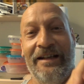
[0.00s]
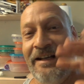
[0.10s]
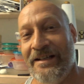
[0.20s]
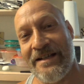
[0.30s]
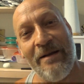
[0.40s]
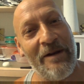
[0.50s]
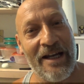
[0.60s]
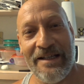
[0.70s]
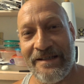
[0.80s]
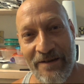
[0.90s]
anytime
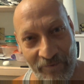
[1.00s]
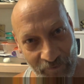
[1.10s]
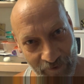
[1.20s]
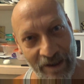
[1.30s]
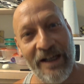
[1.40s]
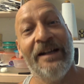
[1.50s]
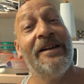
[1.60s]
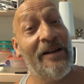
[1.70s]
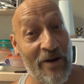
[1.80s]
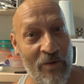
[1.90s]
I get something free,
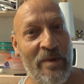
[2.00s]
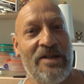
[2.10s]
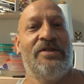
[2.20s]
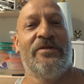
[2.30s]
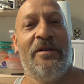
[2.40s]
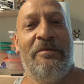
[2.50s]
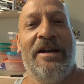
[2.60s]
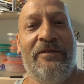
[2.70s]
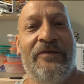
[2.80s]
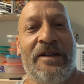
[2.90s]
I'll make sure I
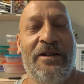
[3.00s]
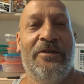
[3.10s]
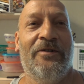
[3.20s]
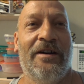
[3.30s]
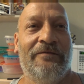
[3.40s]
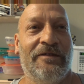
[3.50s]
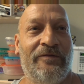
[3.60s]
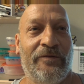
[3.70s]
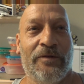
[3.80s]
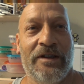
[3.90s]
make a video of it
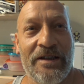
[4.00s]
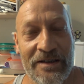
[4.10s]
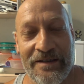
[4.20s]
for you.